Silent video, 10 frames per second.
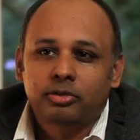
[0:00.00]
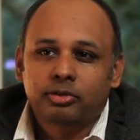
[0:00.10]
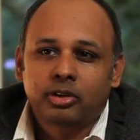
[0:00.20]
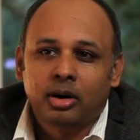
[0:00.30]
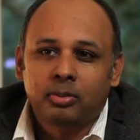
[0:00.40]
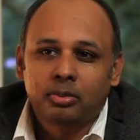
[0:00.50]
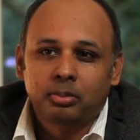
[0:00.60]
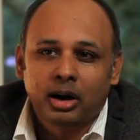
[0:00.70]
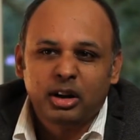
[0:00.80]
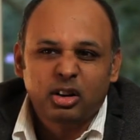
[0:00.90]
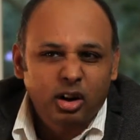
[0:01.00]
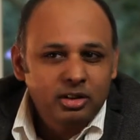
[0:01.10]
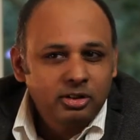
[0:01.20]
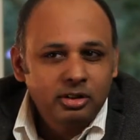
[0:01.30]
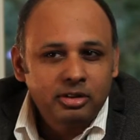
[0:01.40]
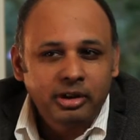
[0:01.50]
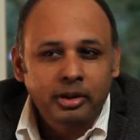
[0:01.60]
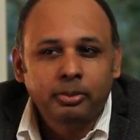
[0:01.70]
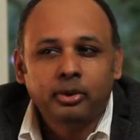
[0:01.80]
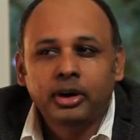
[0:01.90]
from my cultural
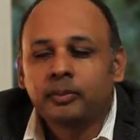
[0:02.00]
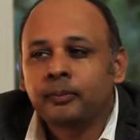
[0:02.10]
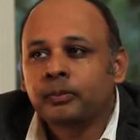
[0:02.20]
standpoint,